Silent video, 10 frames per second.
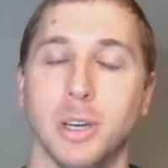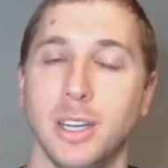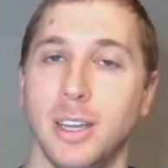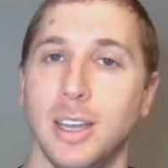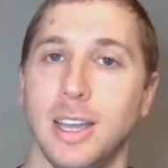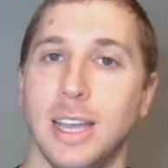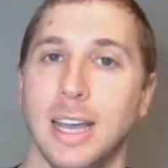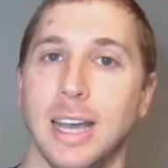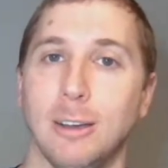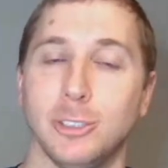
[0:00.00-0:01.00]
But
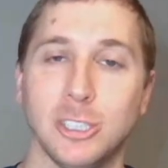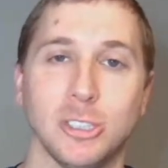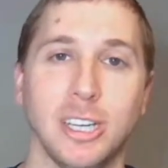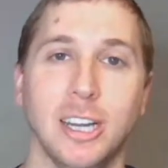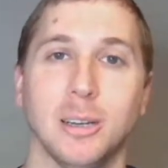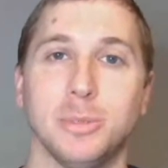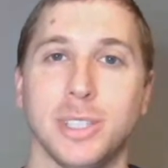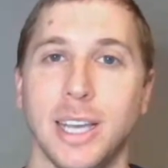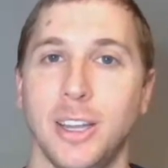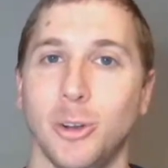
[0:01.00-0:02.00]
it was interesting to hear him
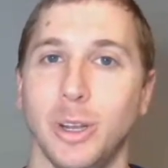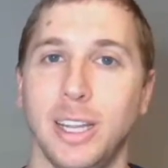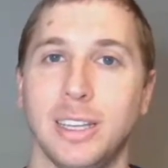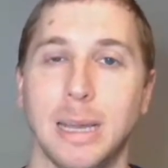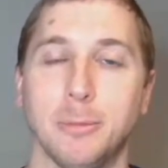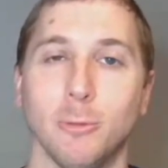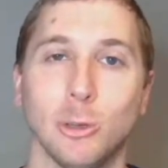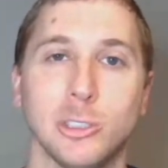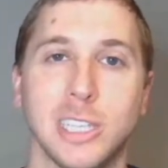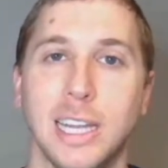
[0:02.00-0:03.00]
say, you know, any type of
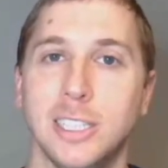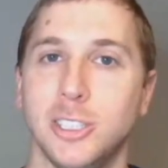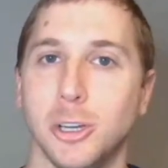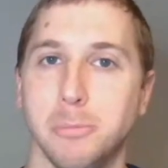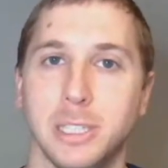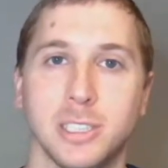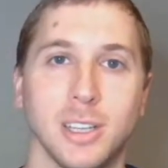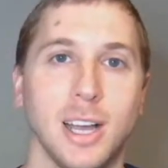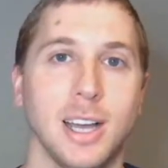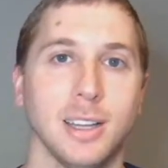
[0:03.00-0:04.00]
rule changes, you know, pitch
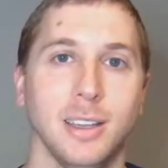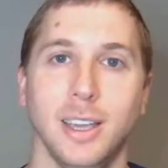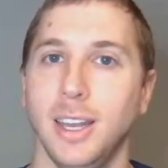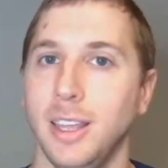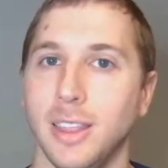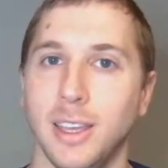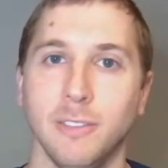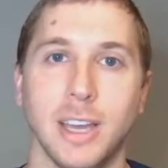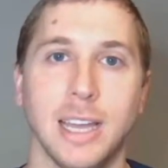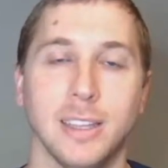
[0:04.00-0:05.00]
clock, anything
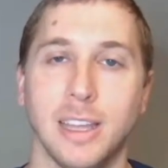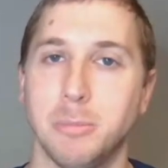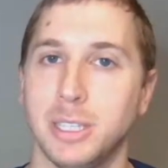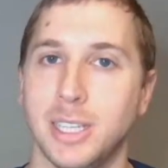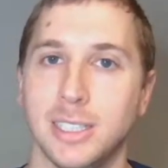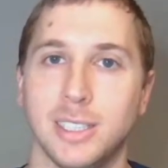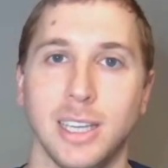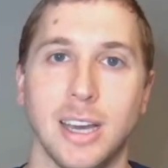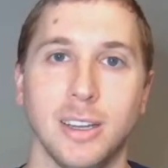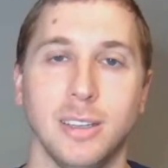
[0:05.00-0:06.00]
of that they've been
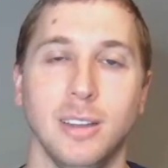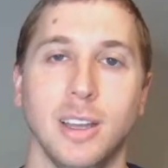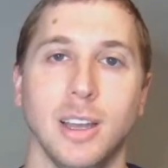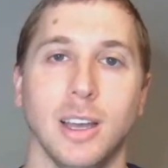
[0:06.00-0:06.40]
testing out in,